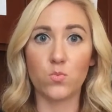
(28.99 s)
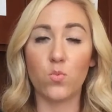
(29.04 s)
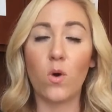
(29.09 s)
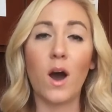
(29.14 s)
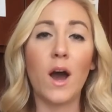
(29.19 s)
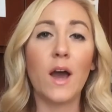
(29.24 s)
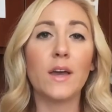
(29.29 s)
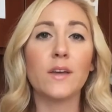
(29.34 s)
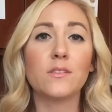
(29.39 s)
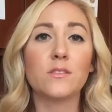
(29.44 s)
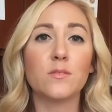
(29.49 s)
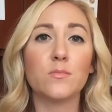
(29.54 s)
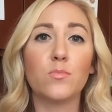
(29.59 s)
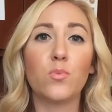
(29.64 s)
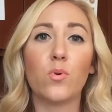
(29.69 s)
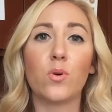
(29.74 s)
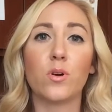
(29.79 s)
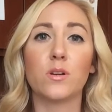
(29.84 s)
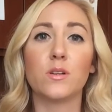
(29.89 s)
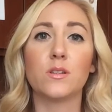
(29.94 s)
why it's
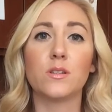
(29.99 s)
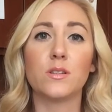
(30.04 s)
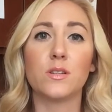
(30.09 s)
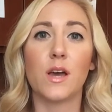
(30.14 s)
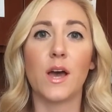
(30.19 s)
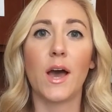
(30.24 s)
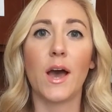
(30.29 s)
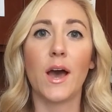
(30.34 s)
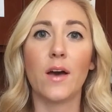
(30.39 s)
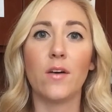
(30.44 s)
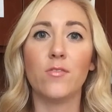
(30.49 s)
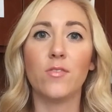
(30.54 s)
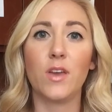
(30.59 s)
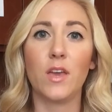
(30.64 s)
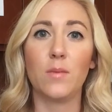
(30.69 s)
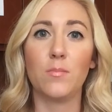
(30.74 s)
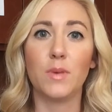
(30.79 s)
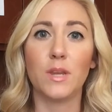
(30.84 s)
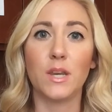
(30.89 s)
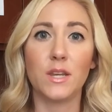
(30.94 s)
important to have a
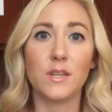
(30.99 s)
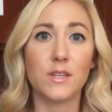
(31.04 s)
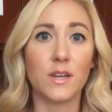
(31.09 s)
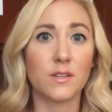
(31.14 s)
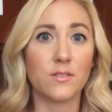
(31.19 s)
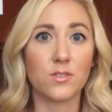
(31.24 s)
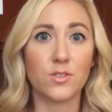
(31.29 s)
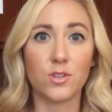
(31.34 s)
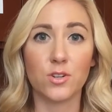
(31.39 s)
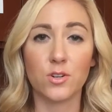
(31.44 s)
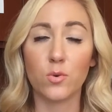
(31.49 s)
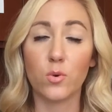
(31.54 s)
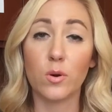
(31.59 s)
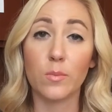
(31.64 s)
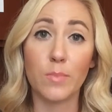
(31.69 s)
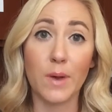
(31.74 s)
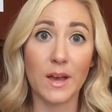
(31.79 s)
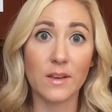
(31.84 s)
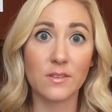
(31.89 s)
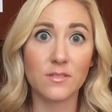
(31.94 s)
mini tester or
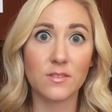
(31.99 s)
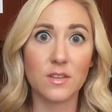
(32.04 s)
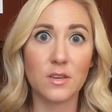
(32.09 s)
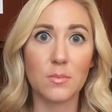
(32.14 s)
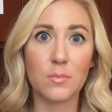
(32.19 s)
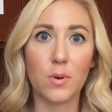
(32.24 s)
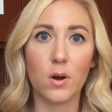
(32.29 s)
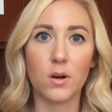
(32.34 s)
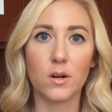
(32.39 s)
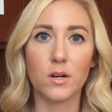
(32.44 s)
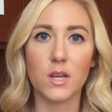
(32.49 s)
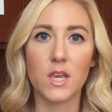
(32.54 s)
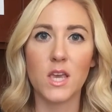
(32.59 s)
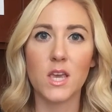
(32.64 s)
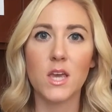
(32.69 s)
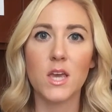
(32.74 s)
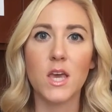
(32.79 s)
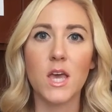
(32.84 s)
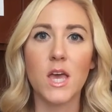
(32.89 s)
basket party